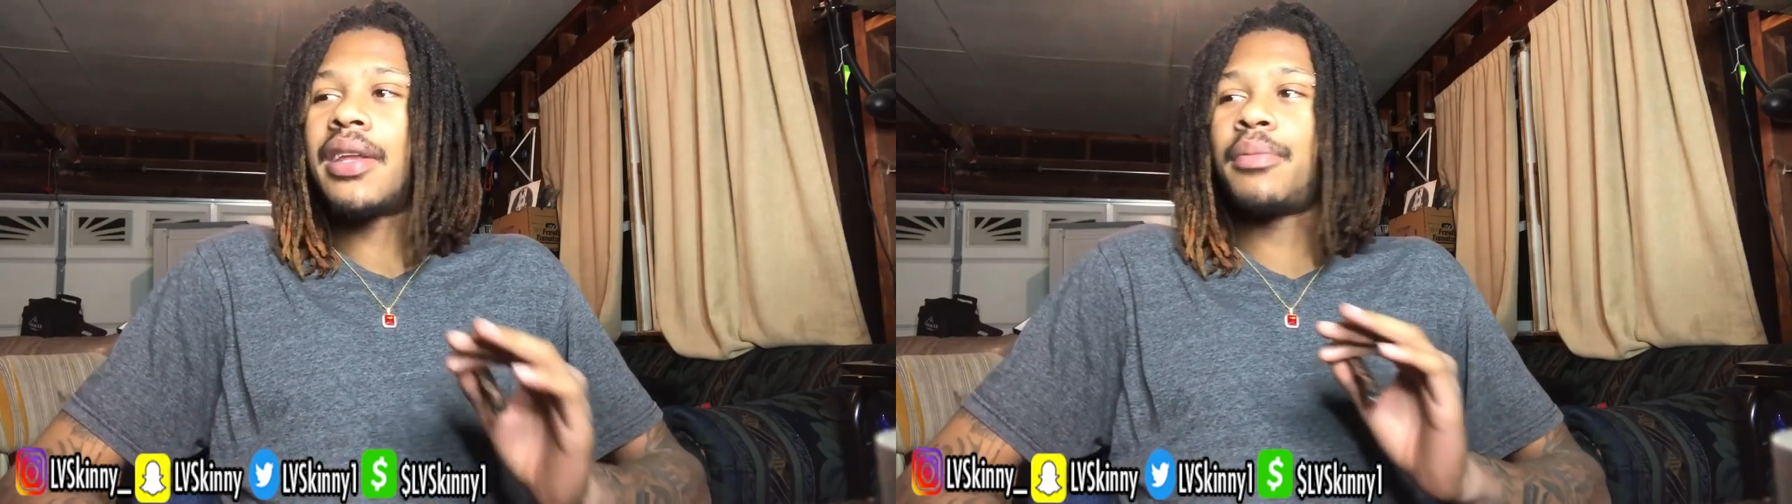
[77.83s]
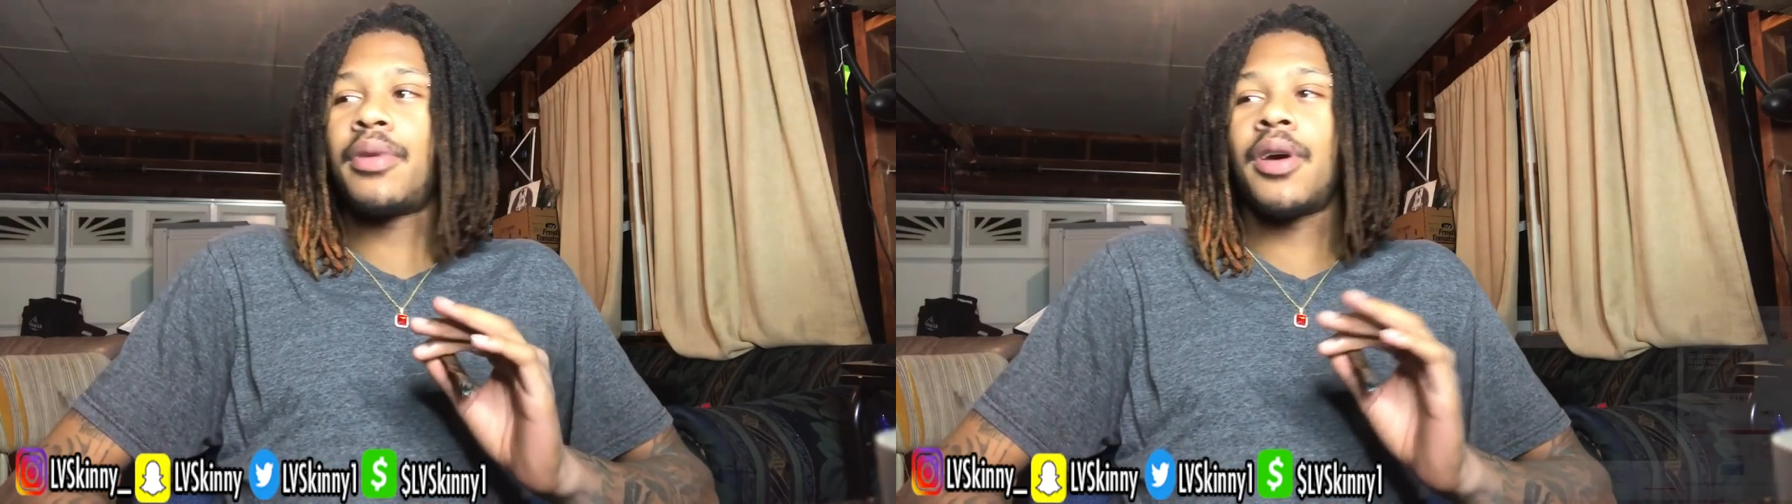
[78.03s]
it
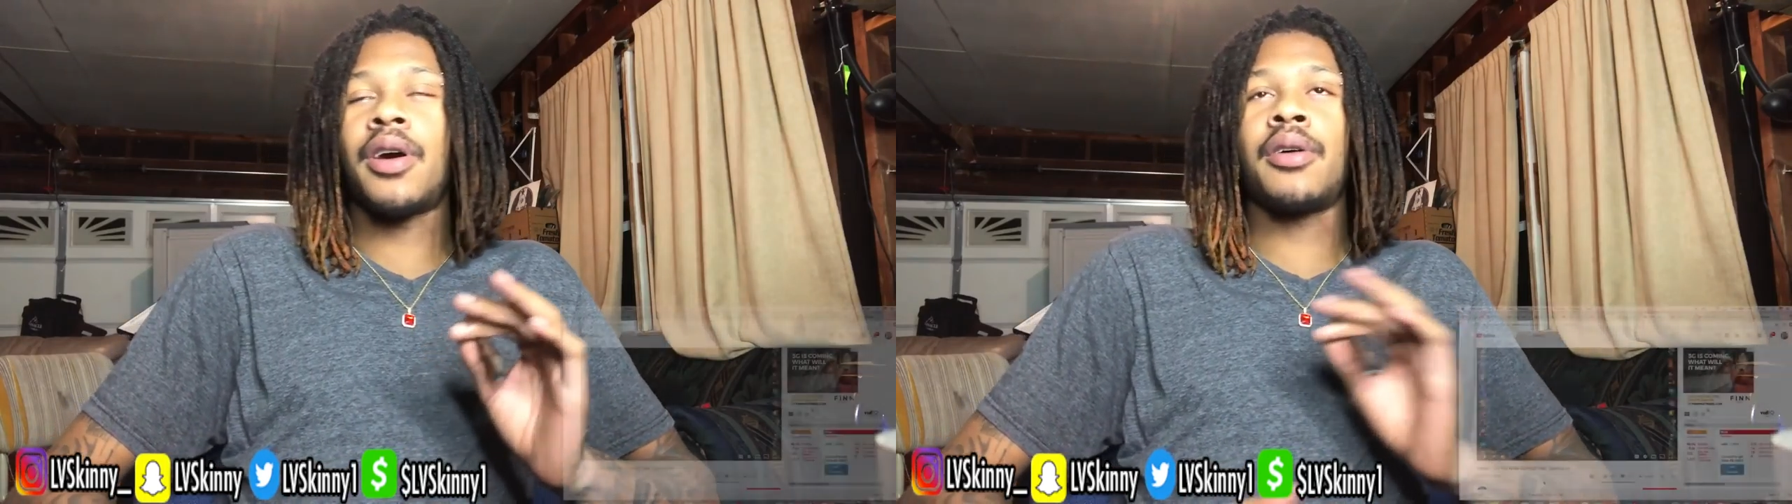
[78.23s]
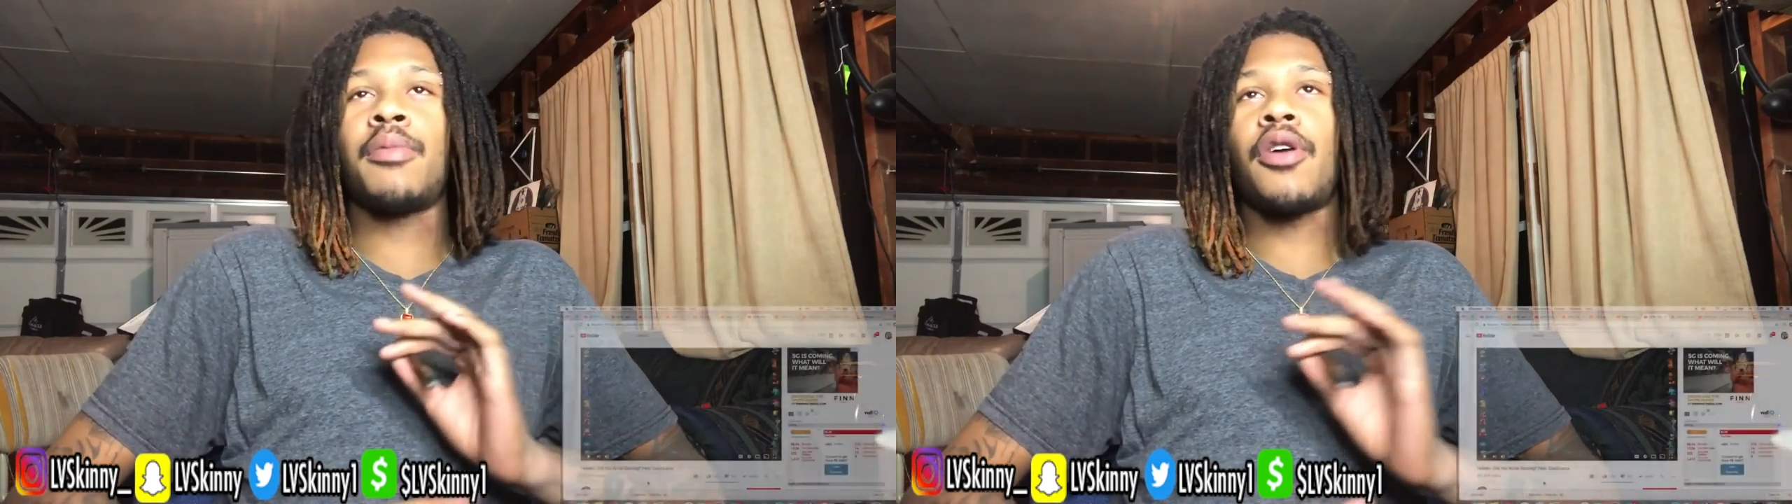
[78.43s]
in the,
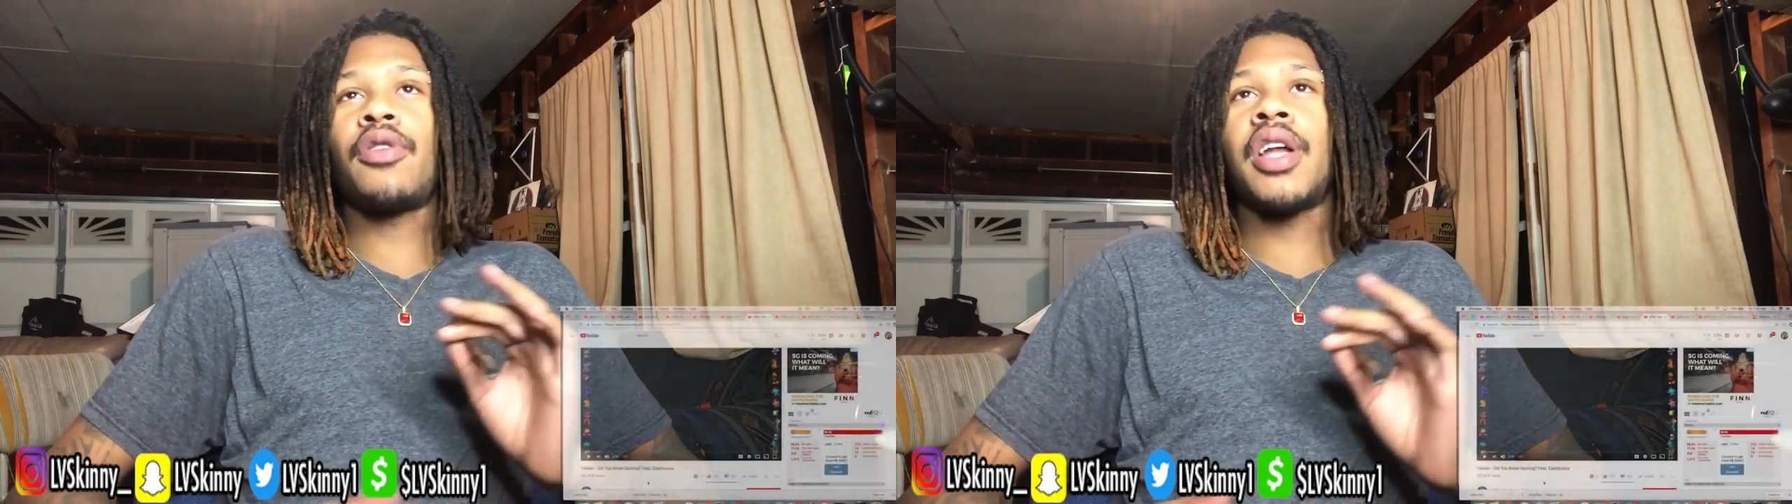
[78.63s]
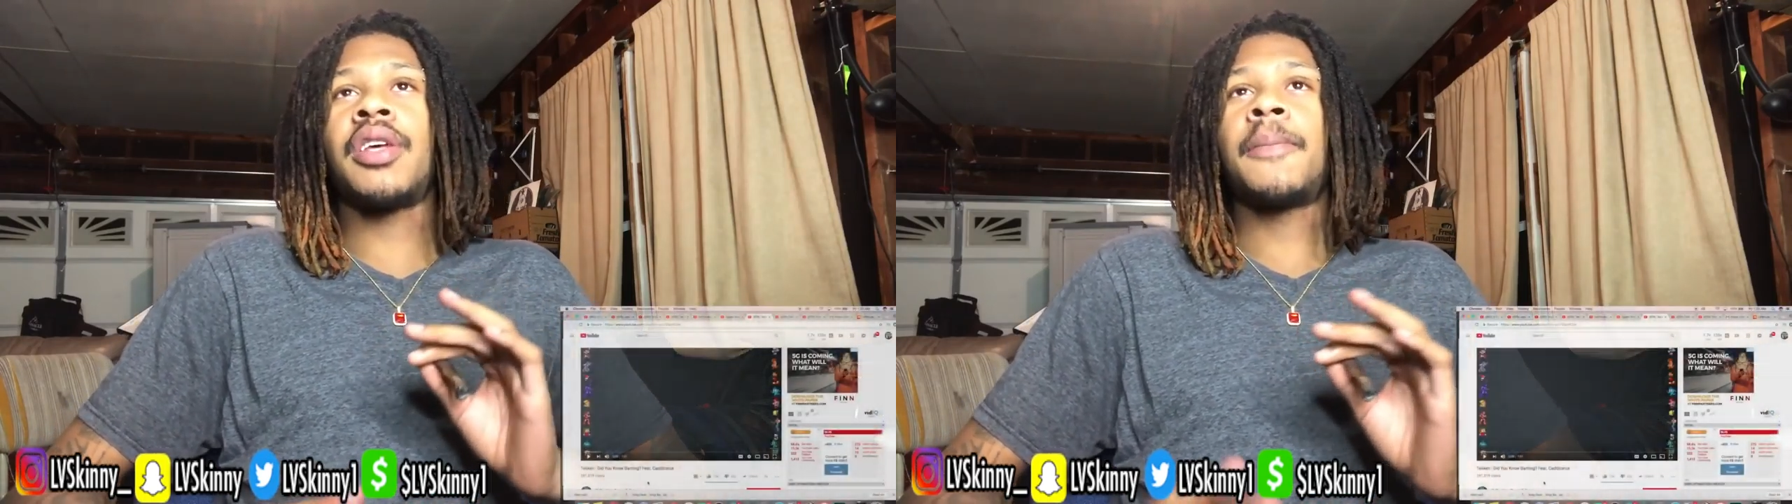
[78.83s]
um
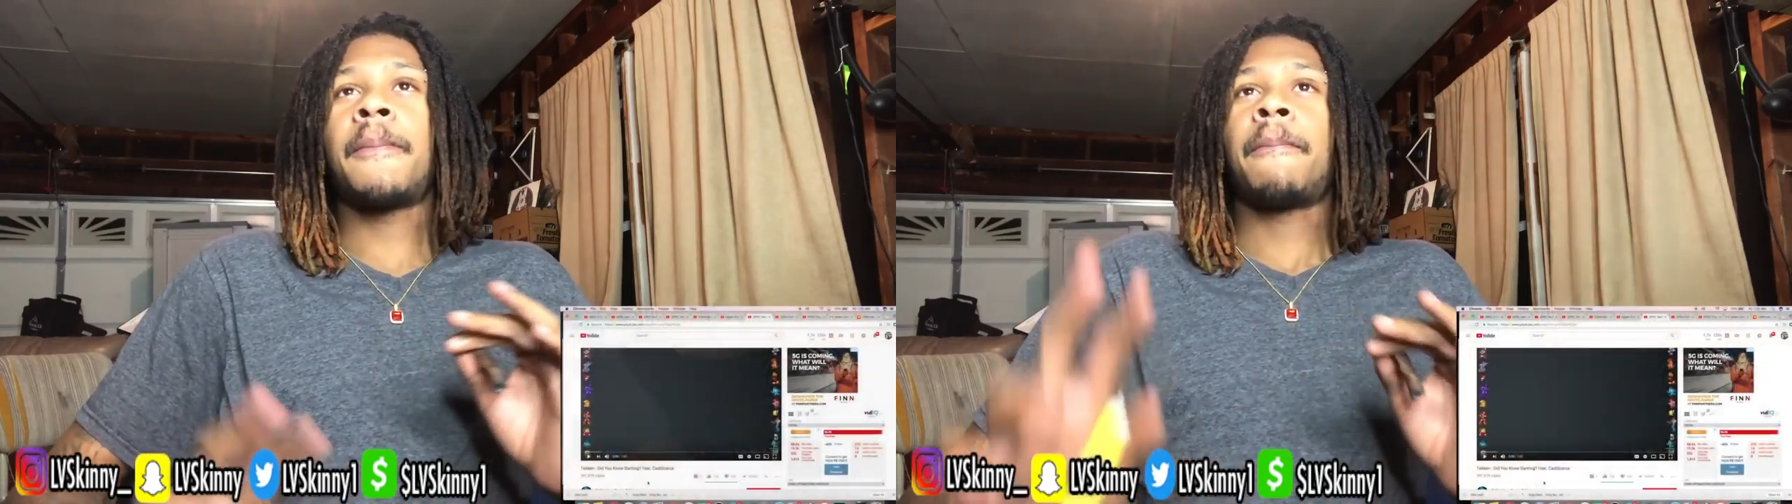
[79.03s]
already.